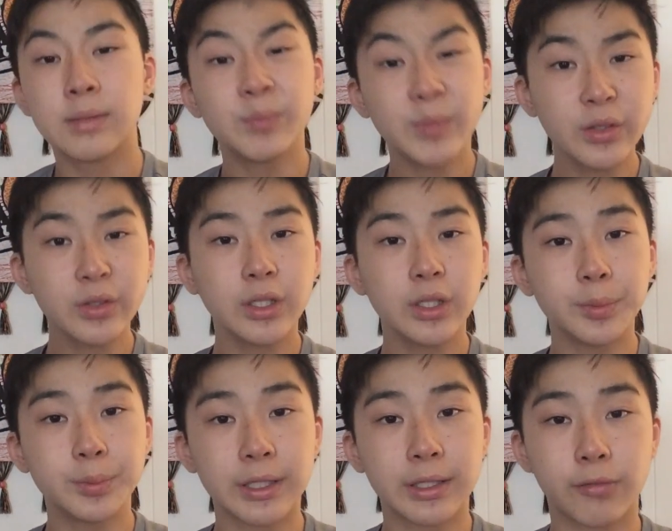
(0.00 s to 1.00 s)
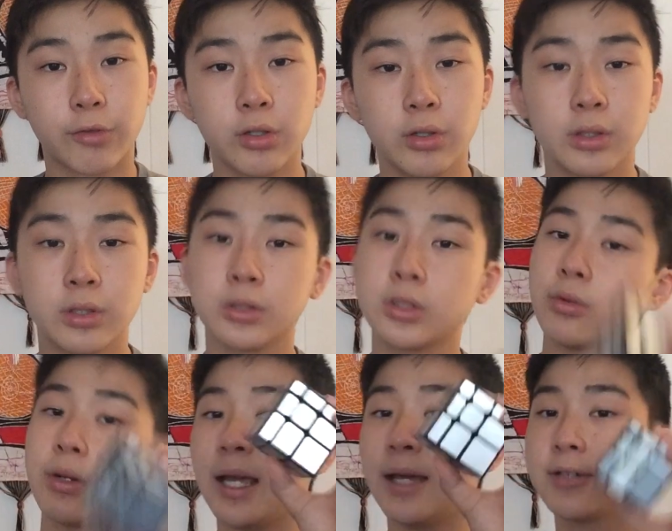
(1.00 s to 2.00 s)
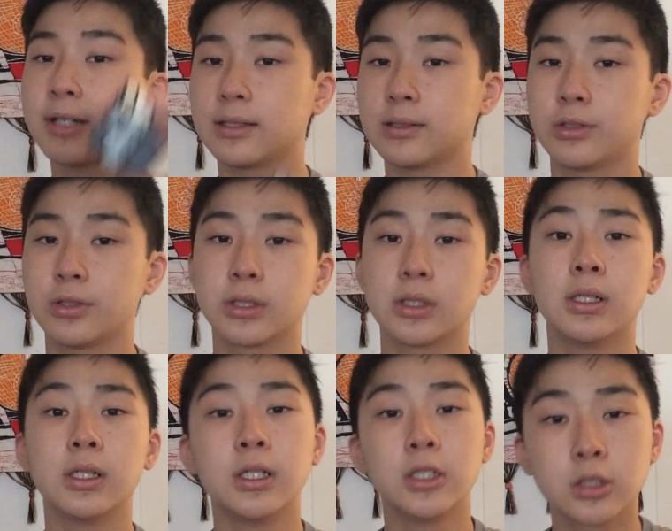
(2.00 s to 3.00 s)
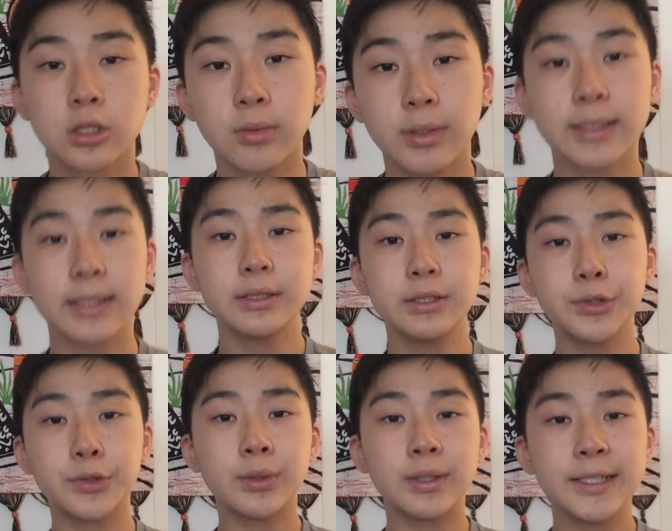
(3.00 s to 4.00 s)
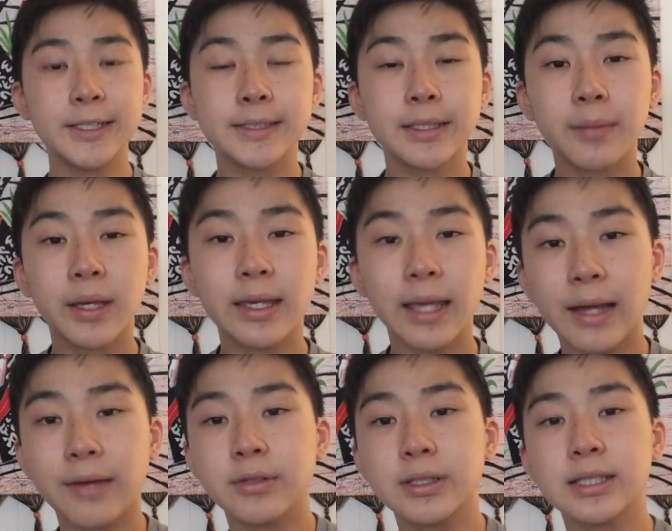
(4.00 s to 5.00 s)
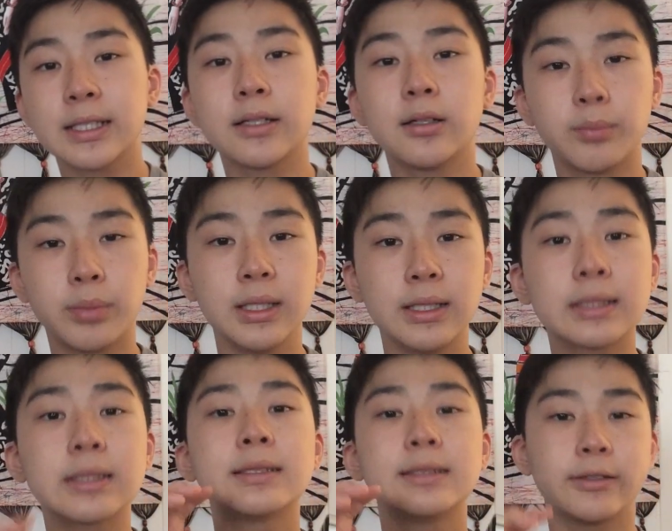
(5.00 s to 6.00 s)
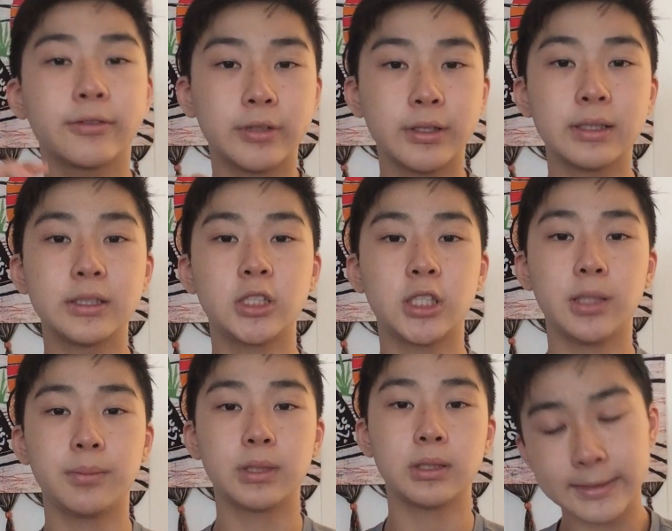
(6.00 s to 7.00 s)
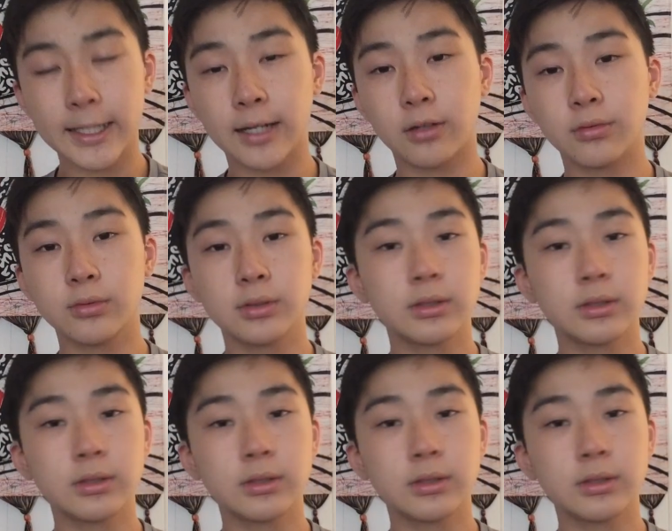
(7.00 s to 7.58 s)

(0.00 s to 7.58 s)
Mirror cubes, however, don't have colors. So what they do is they make every single piece differently shaped. Now,